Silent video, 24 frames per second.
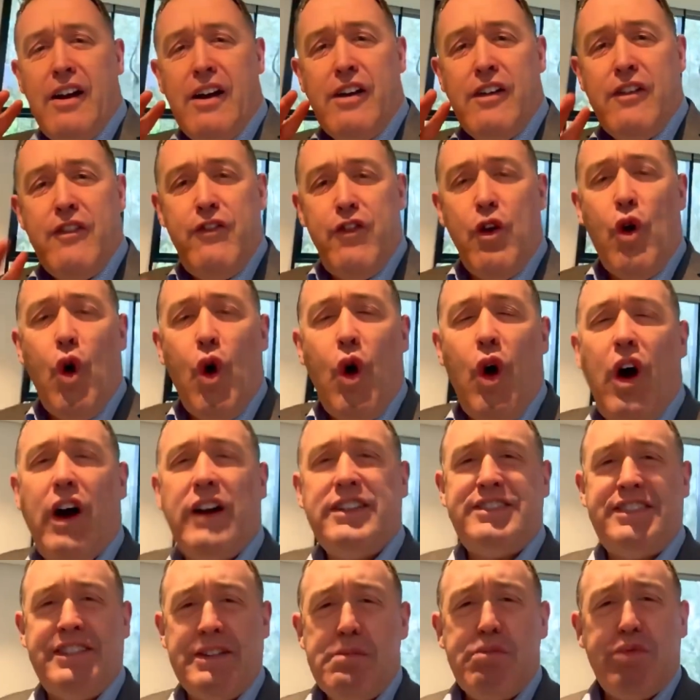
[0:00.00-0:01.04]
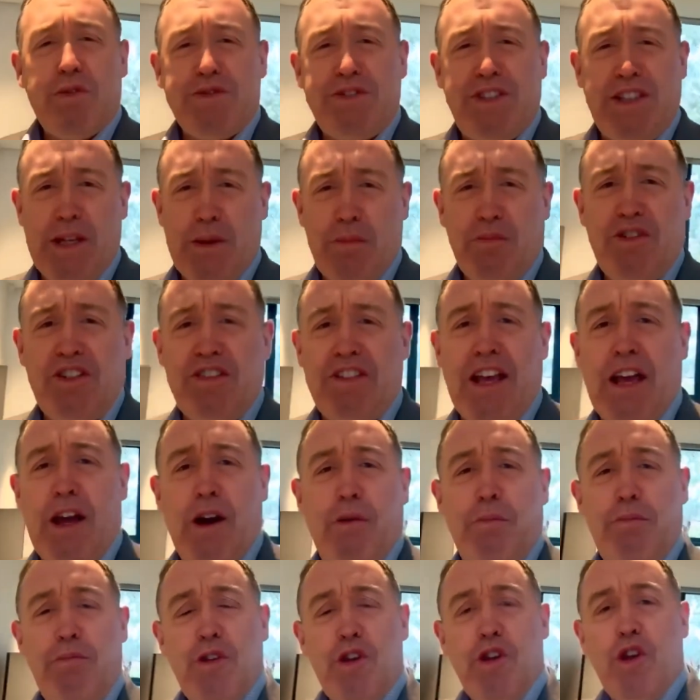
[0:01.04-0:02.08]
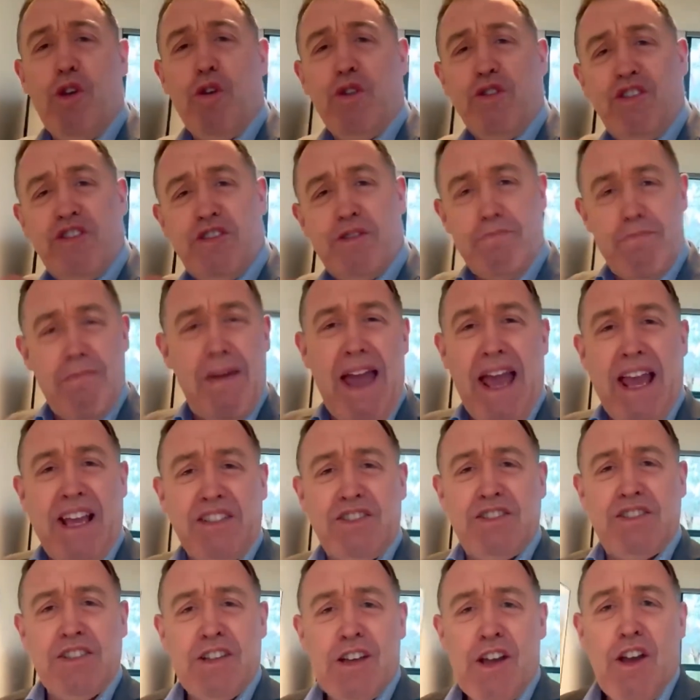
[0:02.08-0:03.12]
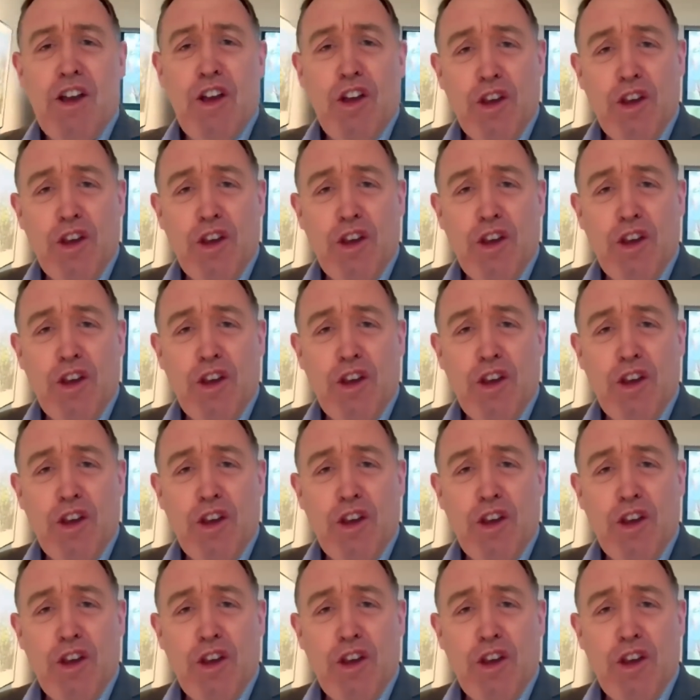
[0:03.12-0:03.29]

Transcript: 4 simple tips to help you smash